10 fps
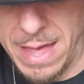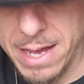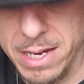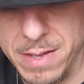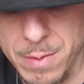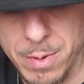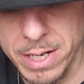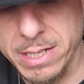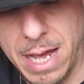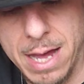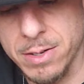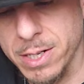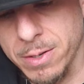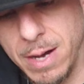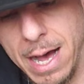that could even bring it I don't
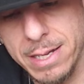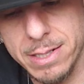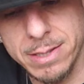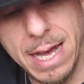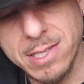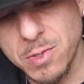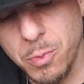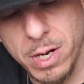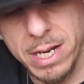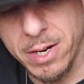know. I that's one